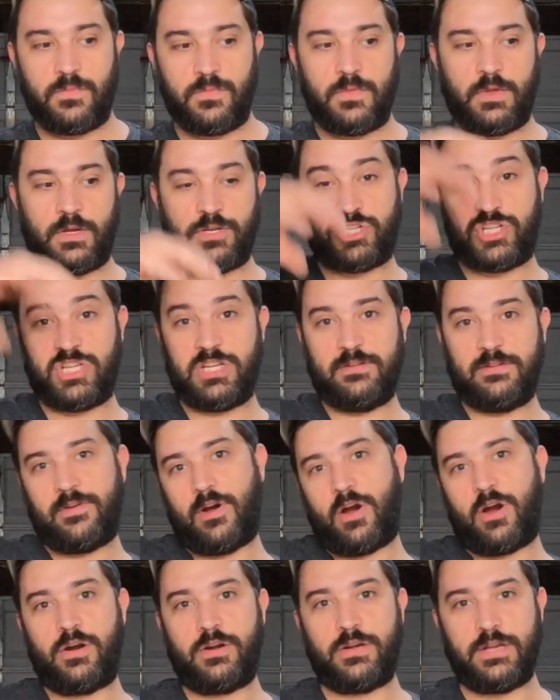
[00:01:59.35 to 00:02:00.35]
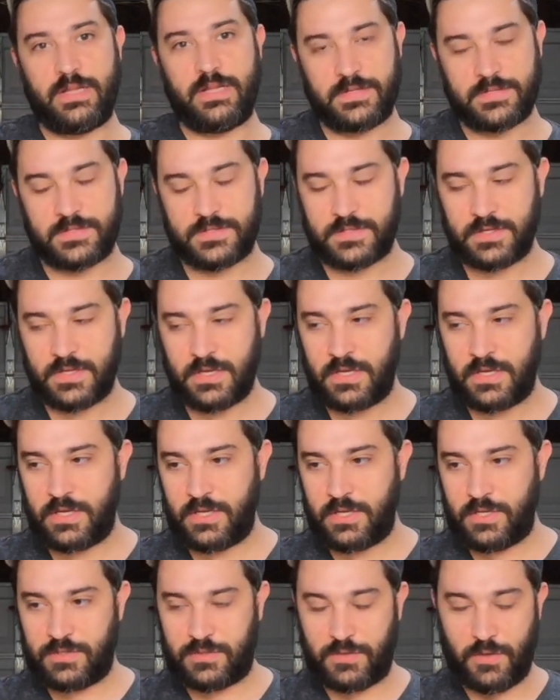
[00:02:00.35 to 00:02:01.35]
achieve hardness.
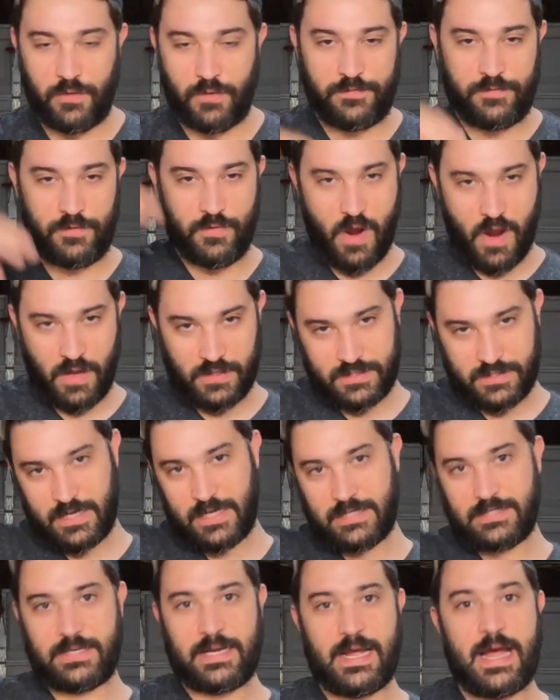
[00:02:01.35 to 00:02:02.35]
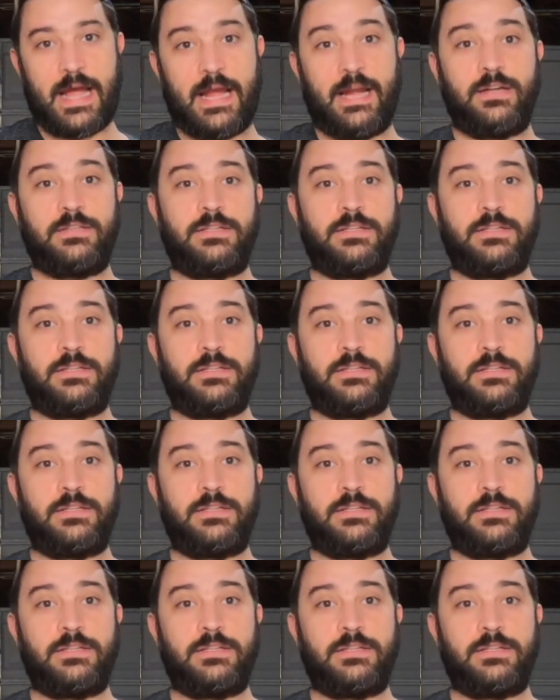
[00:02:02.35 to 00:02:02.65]
So if you austinize at a higher